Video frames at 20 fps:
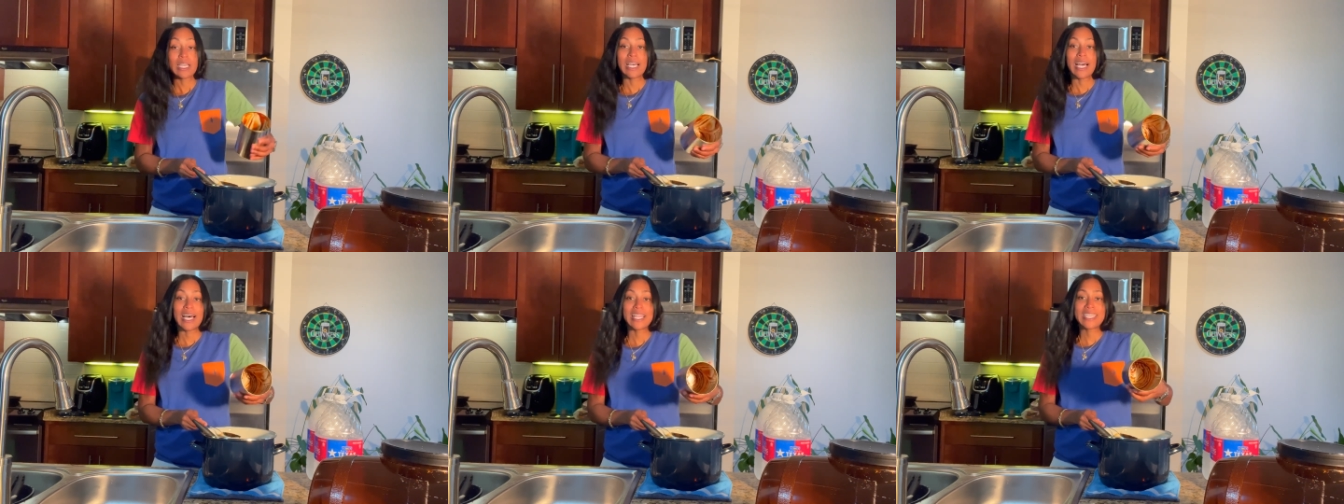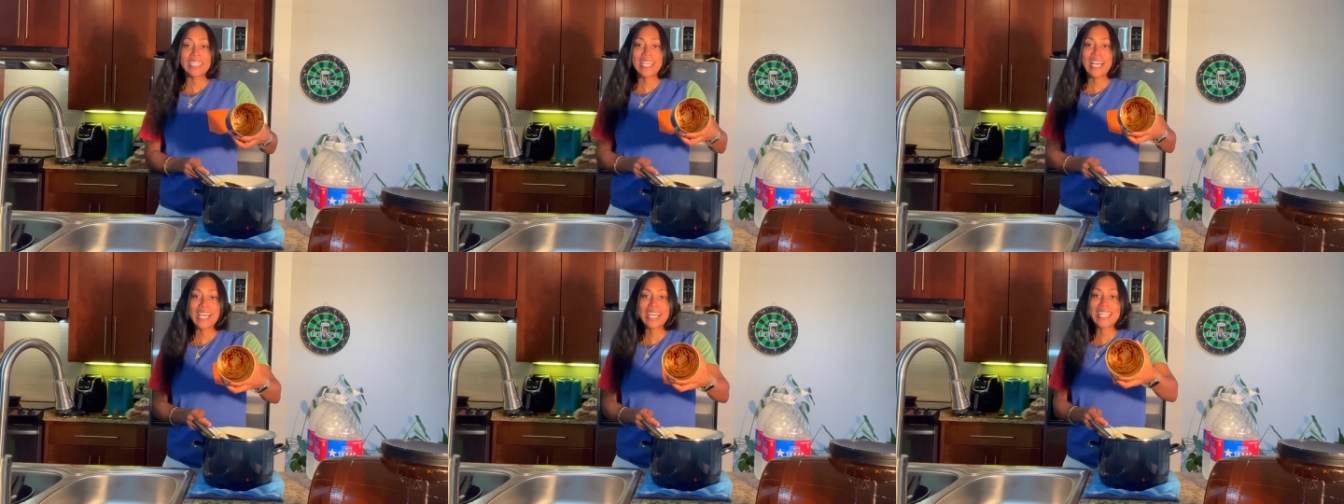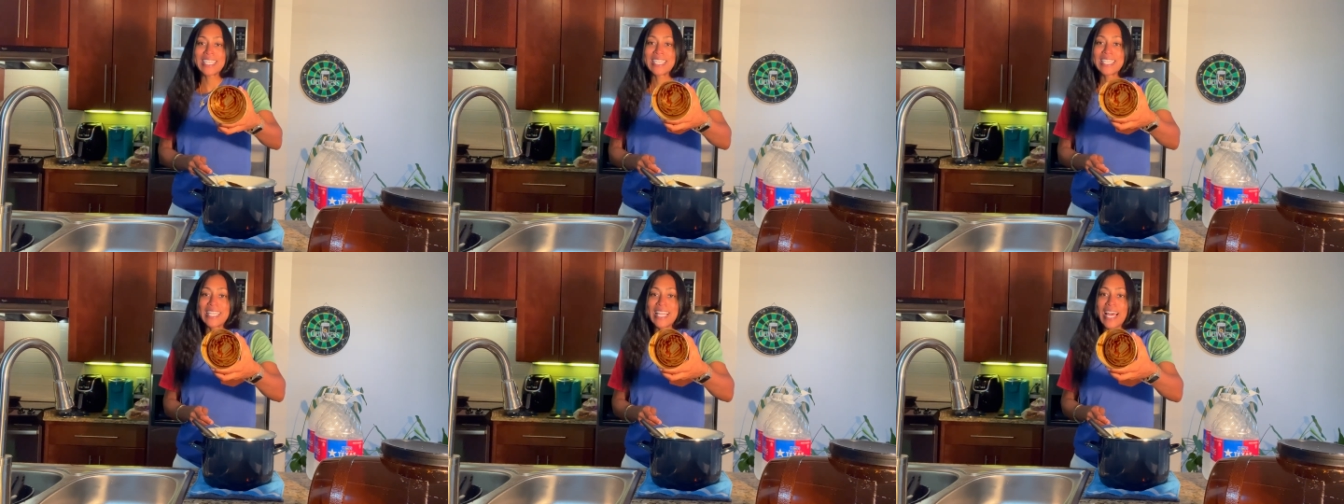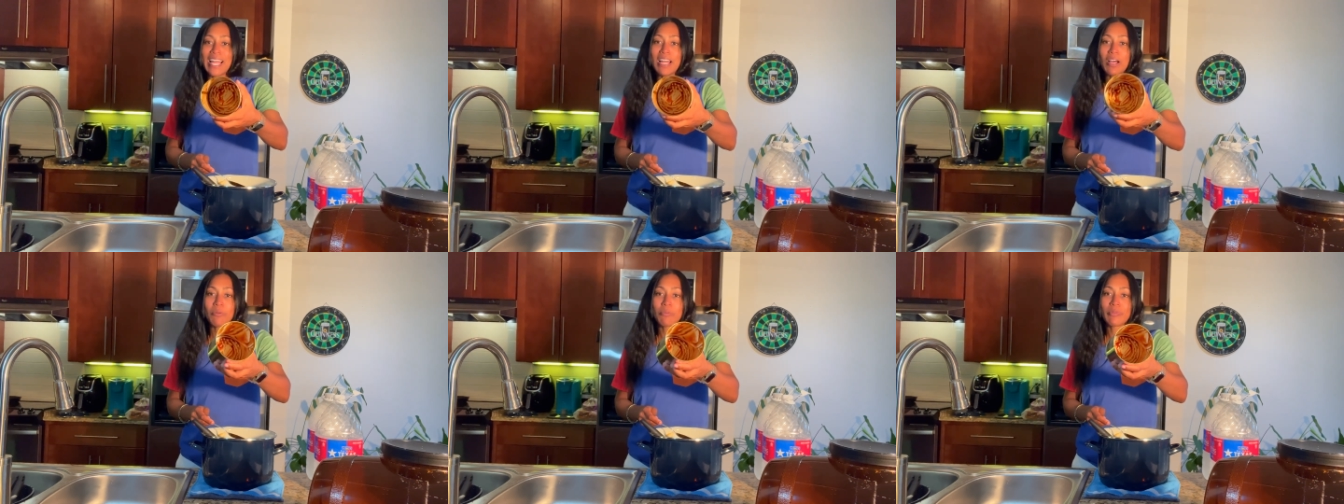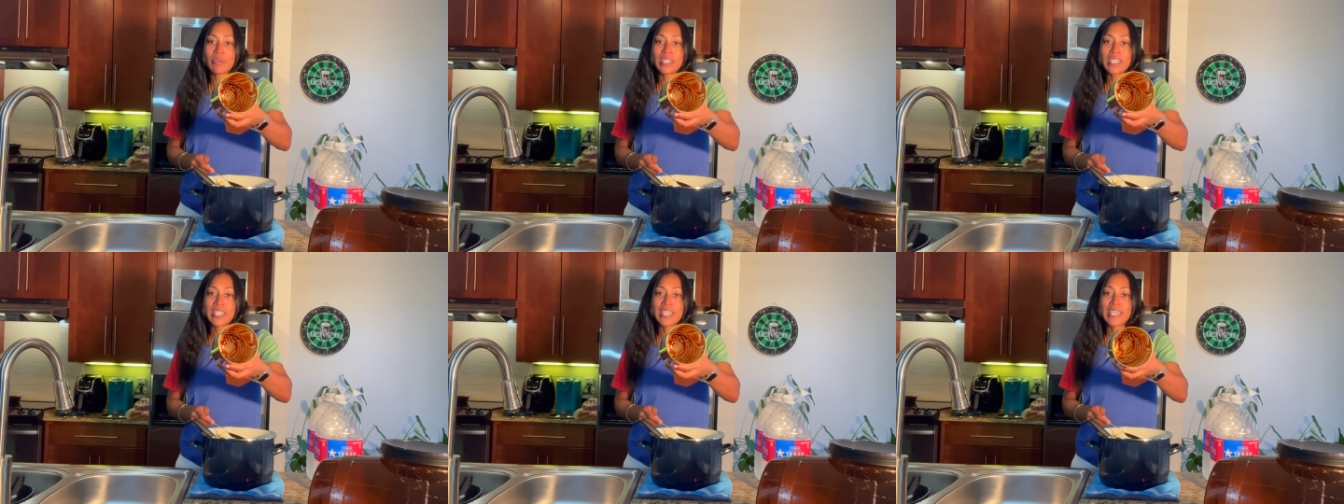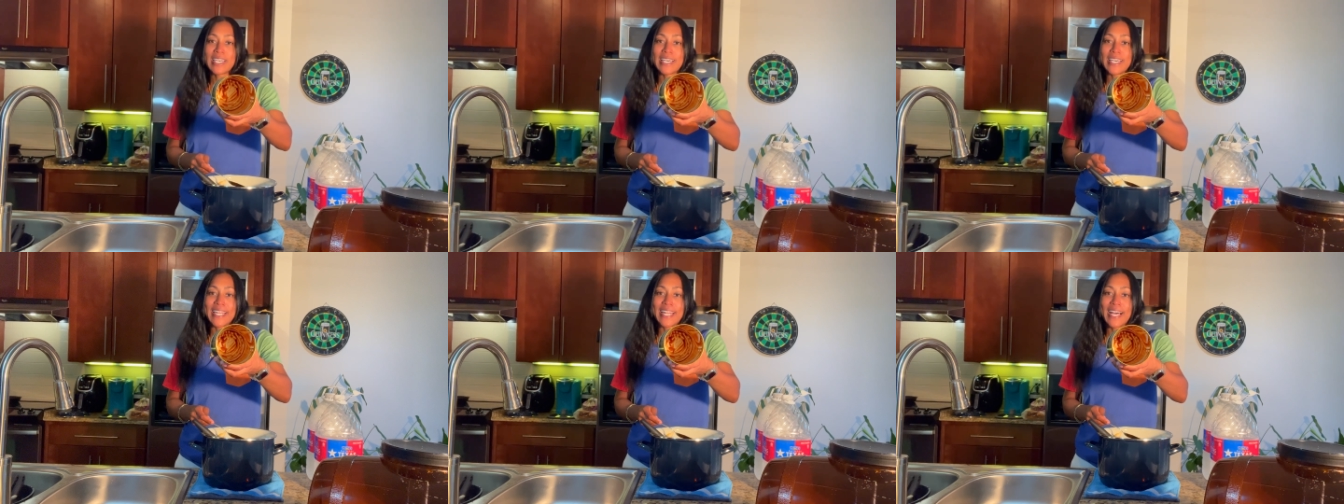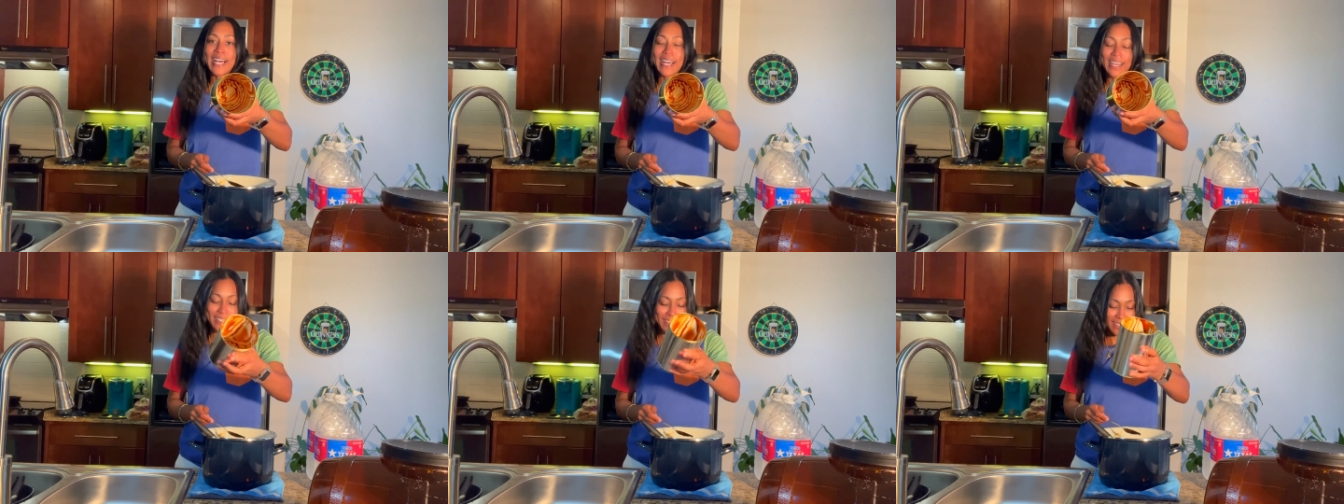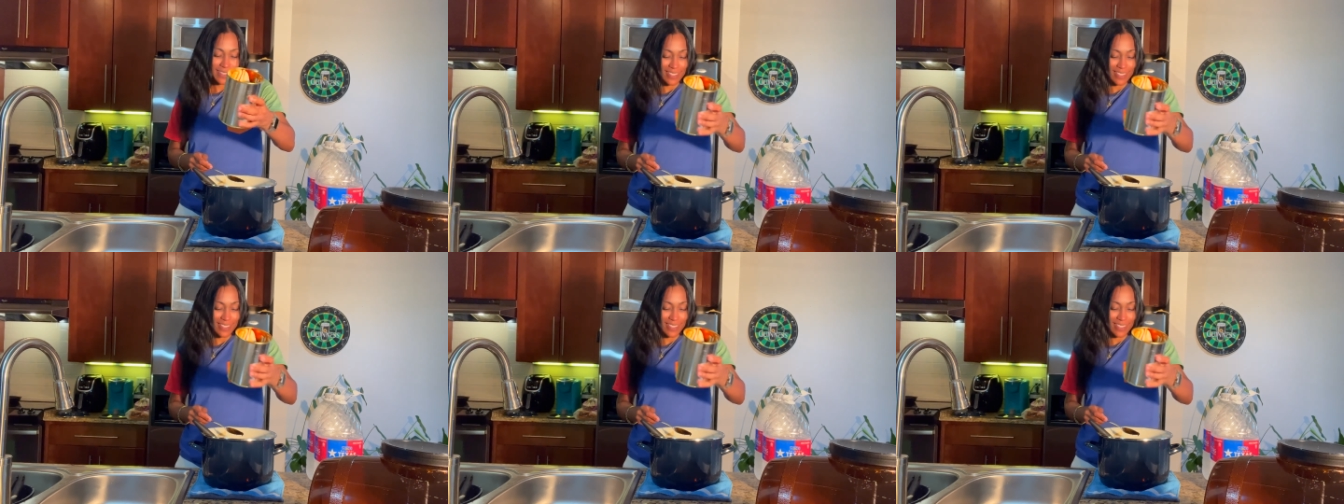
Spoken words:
I think I cleaned that out pretty good, huh?